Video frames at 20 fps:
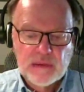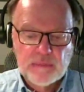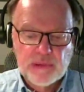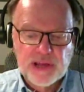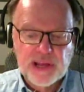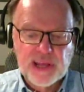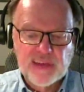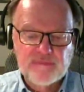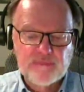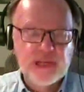
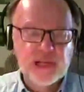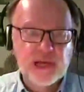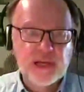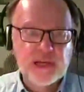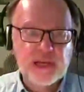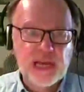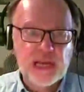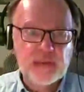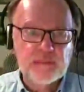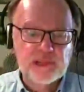but have been
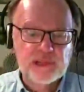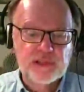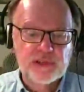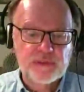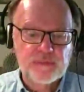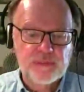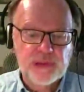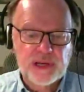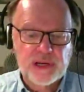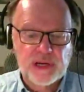unable
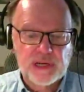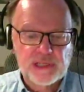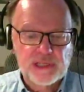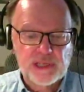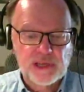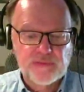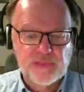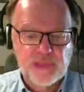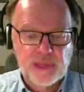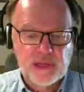to
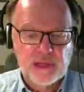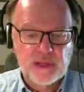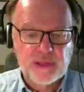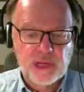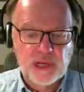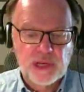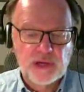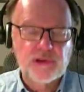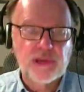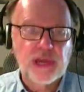because of the
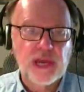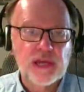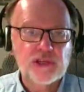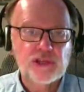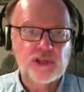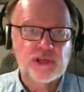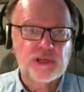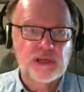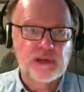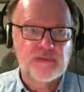
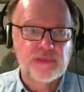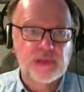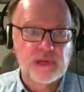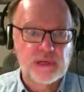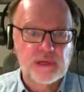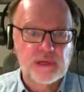location of